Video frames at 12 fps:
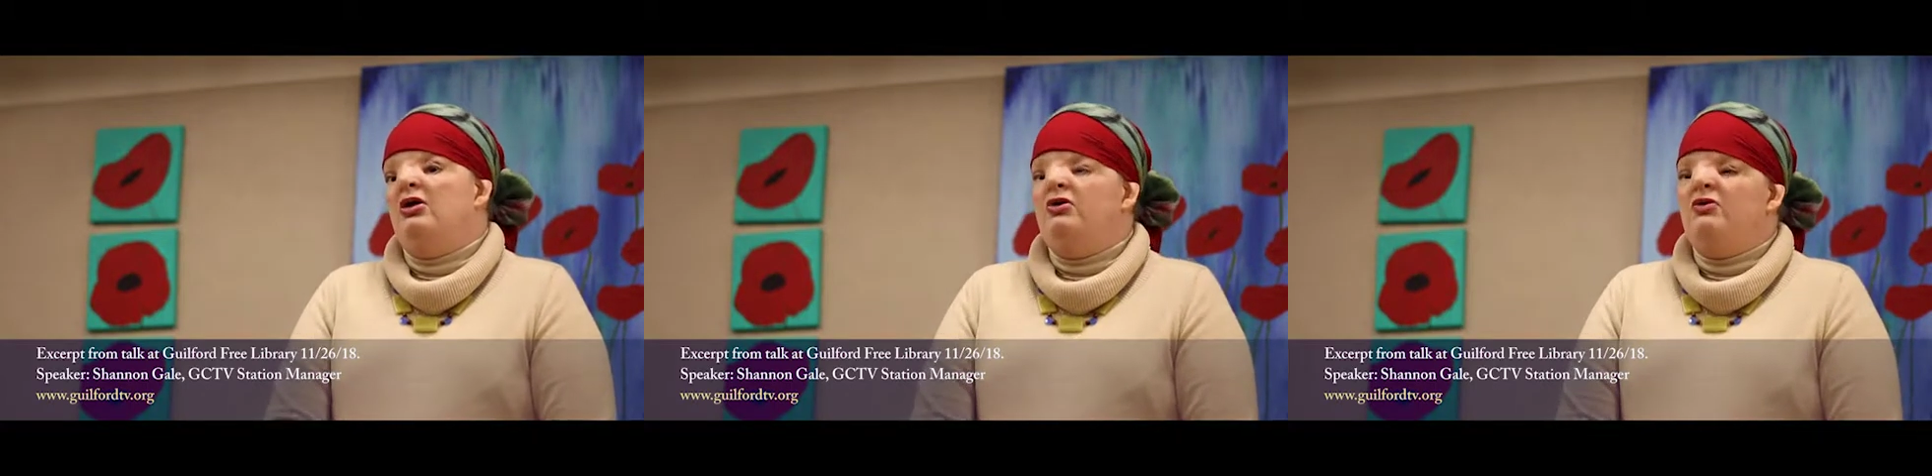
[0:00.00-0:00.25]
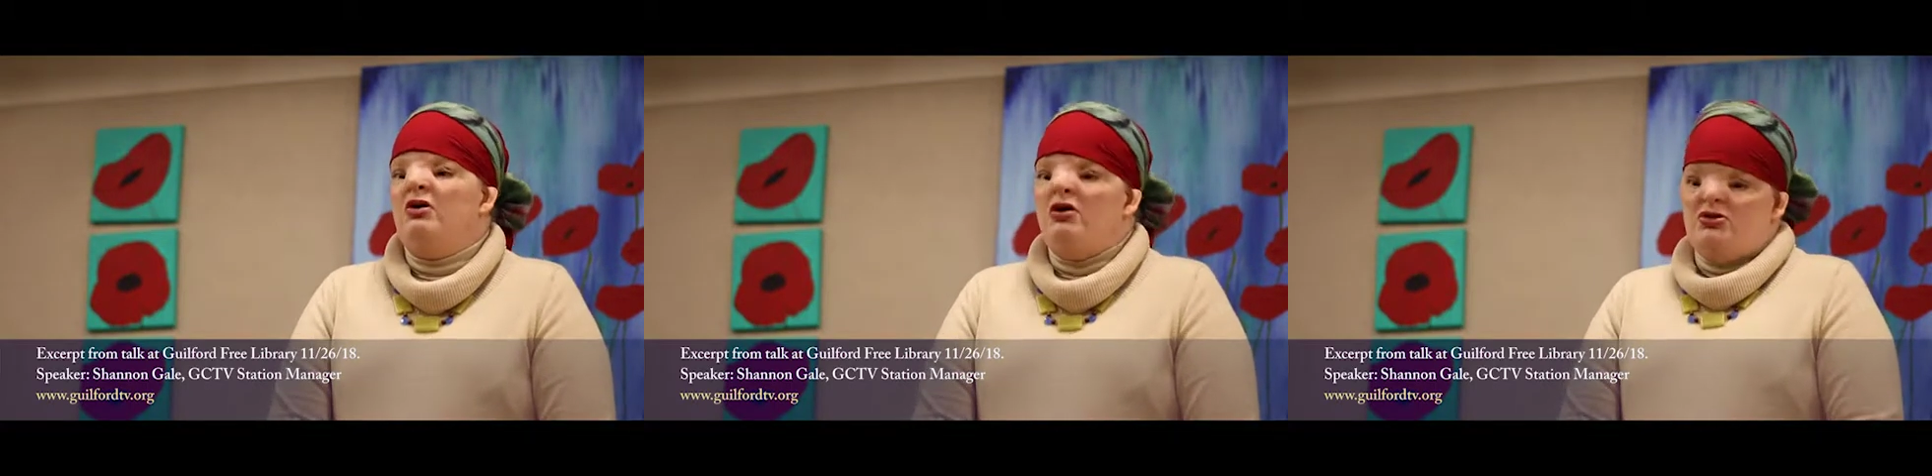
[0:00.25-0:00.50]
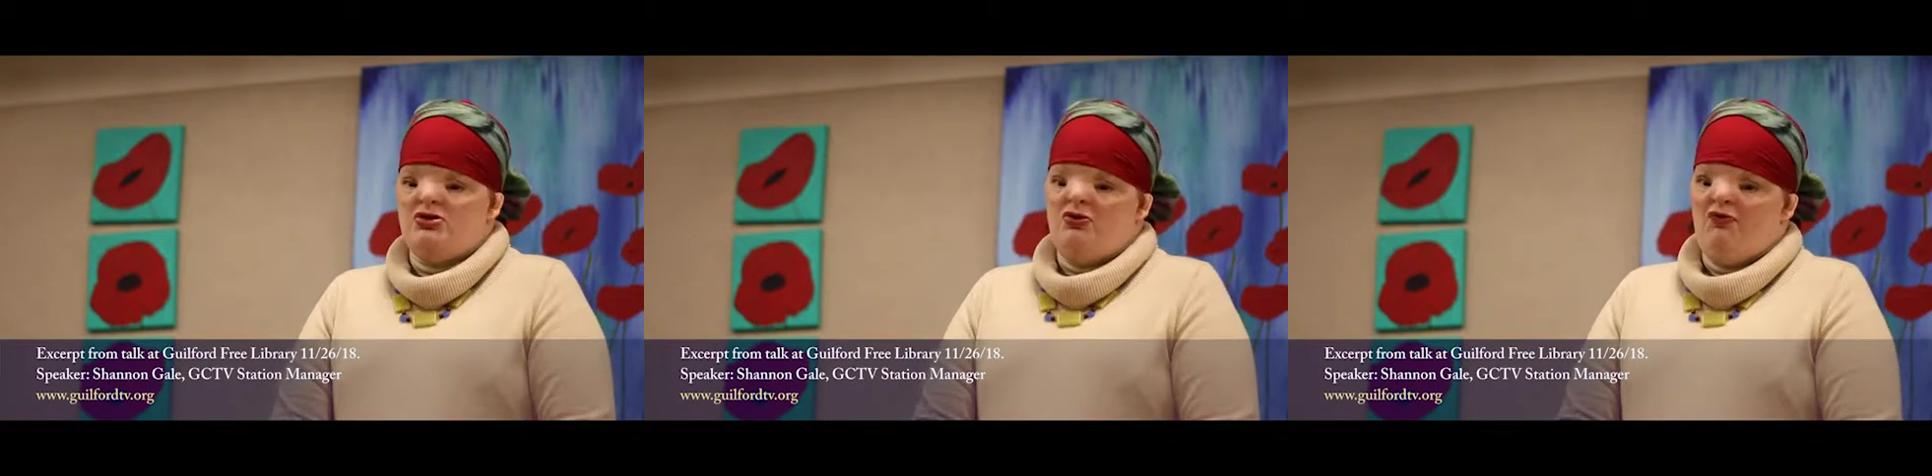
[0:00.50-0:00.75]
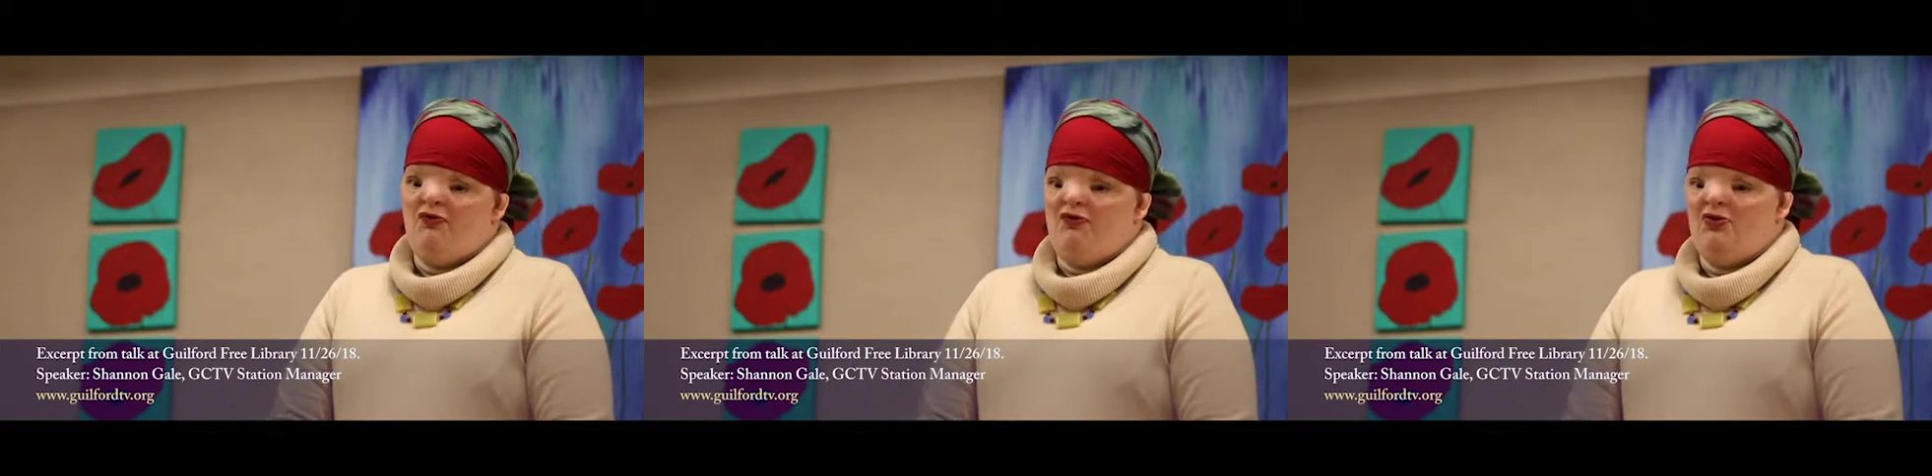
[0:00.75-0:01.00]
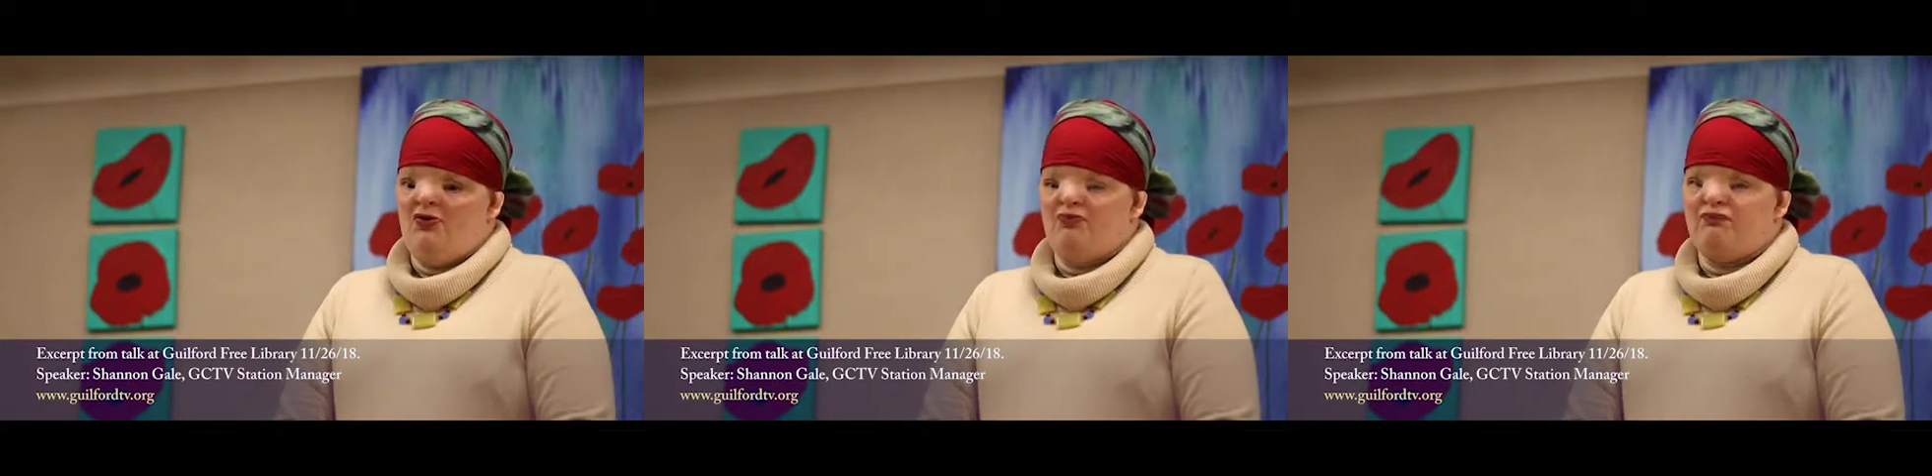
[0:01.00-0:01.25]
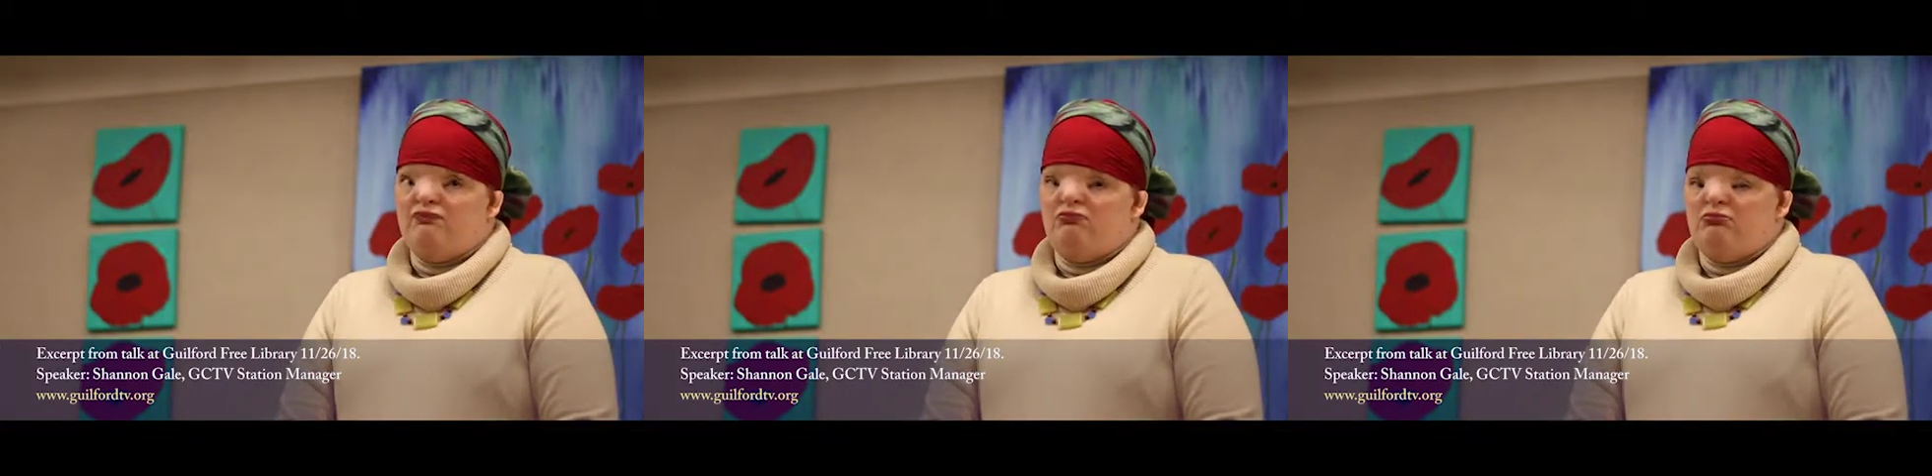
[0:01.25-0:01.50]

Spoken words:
You can also, for